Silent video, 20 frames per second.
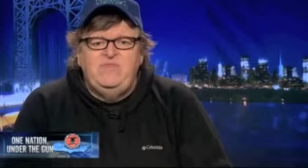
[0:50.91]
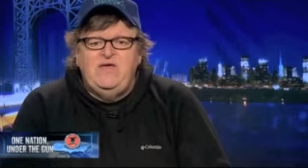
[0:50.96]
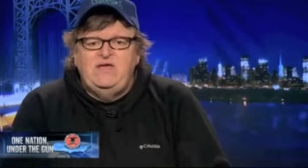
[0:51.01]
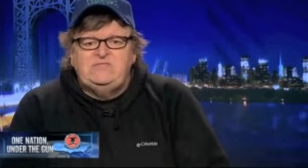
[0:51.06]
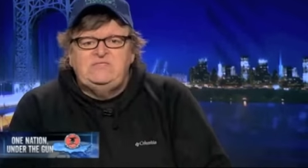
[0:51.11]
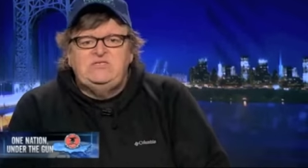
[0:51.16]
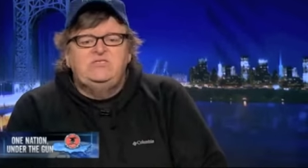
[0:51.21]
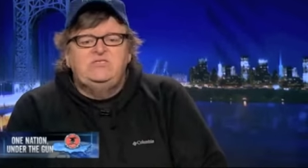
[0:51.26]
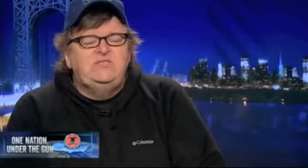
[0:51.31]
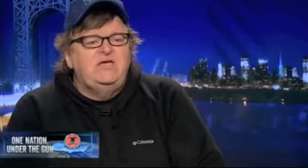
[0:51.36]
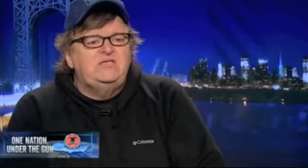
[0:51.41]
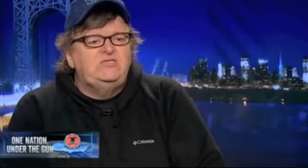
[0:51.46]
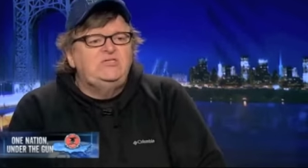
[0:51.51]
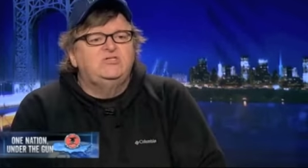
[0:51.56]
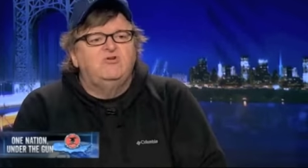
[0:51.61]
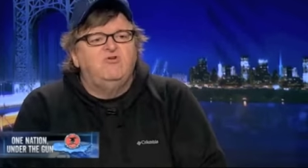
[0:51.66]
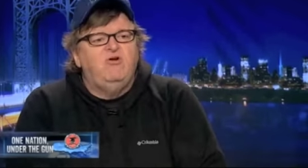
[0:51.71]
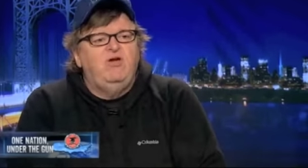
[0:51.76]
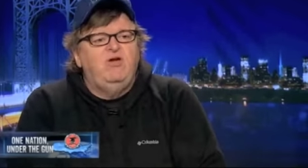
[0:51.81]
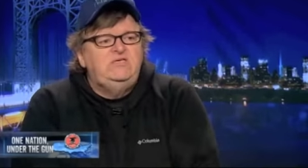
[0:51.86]
that's as that's
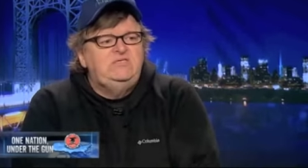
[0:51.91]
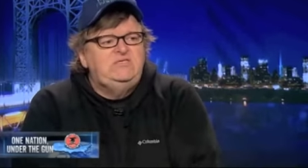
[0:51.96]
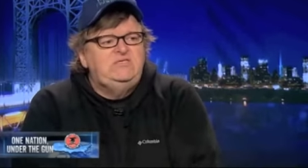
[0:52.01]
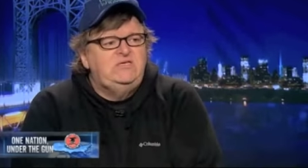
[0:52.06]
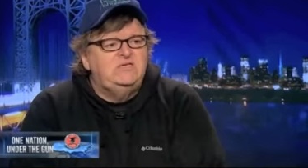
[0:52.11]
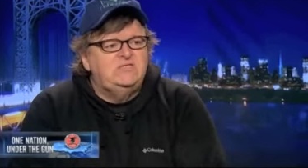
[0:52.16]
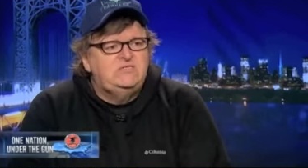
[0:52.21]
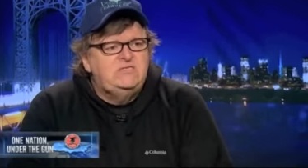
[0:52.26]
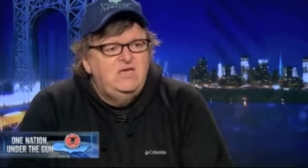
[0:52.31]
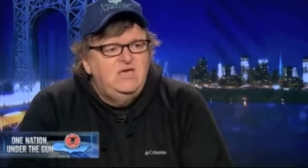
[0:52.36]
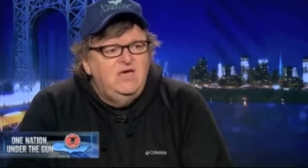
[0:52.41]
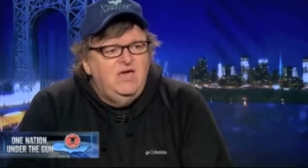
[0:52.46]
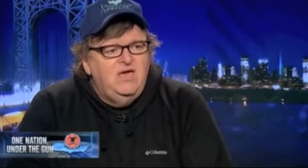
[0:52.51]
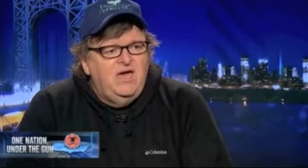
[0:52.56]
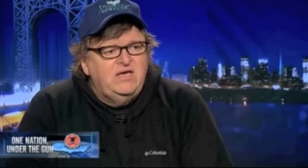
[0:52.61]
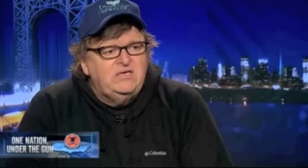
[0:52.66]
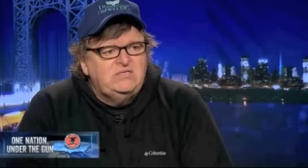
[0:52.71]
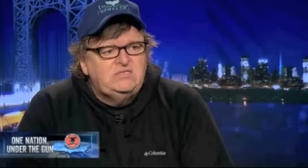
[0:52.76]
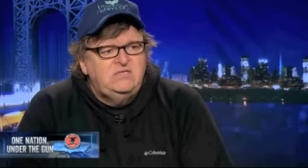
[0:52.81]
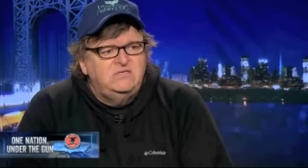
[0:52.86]
as crazy as
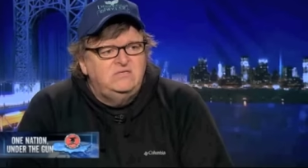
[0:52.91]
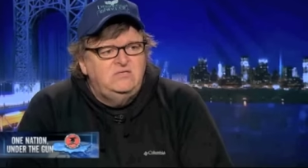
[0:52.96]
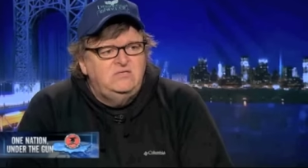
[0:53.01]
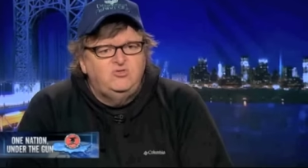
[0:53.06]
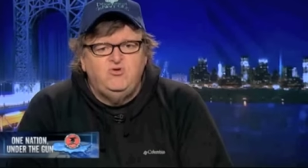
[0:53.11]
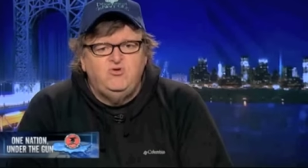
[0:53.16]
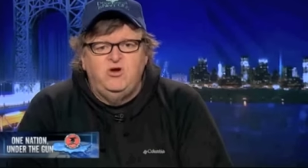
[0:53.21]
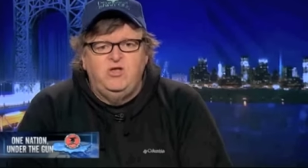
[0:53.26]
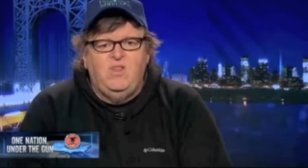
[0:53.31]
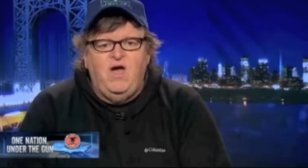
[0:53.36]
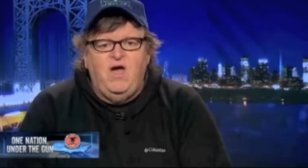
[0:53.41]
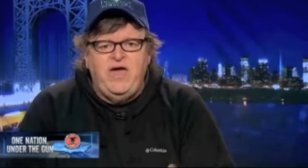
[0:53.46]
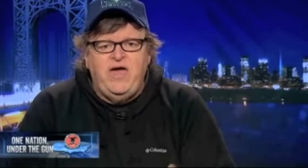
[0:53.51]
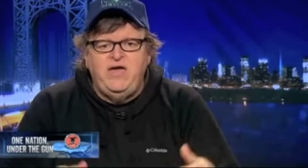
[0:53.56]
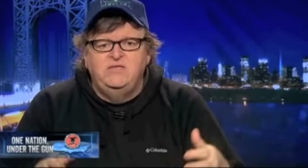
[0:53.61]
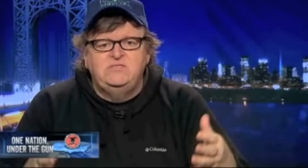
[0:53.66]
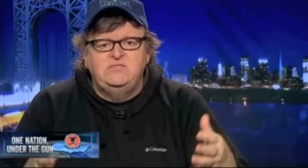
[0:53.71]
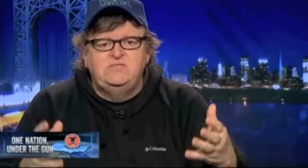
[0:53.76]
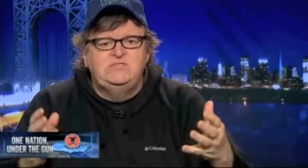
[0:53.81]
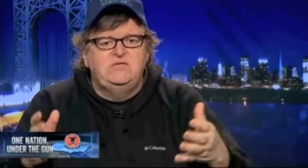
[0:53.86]
as the Detroit
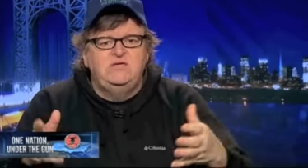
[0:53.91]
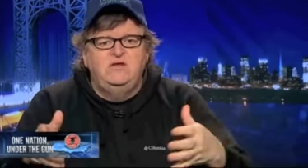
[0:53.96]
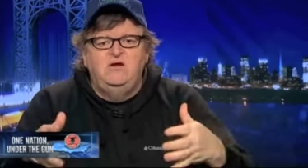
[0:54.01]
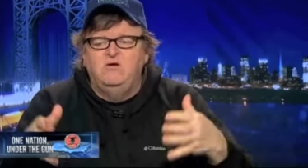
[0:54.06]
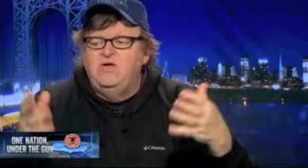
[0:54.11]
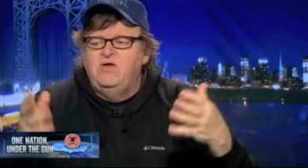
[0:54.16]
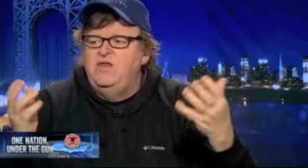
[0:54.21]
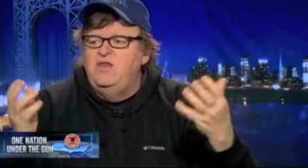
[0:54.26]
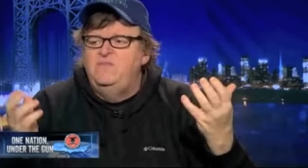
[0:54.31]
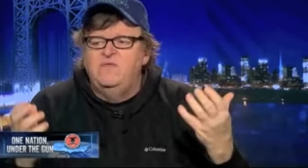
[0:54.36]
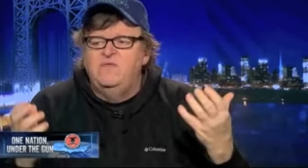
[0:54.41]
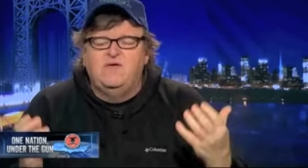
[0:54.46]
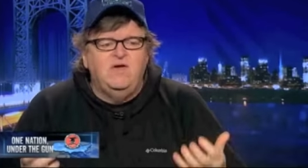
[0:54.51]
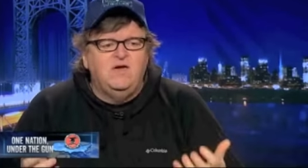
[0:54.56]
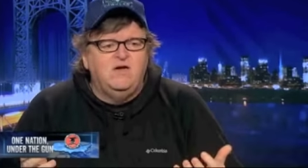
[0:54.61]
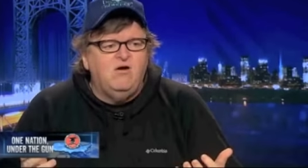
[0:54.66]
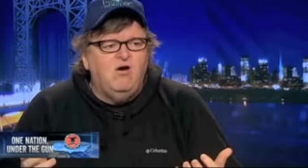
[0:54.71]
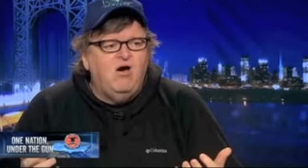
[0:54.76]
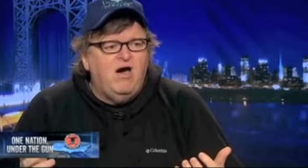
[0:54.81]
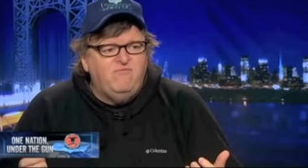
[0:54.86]
Lions, you know, getting the
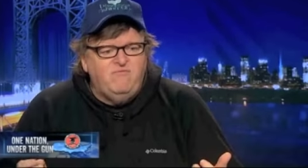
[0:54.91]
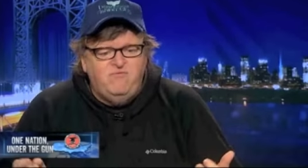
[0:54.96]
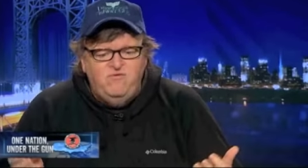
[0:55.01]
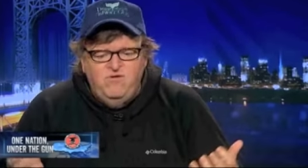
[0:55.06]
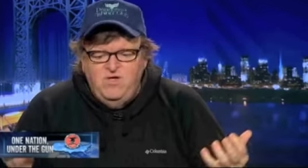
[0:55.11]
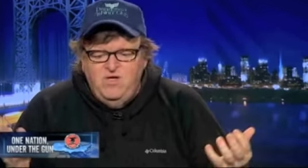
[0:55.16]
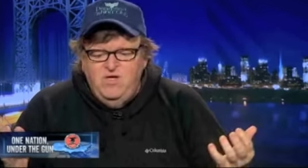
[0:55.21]
kickoff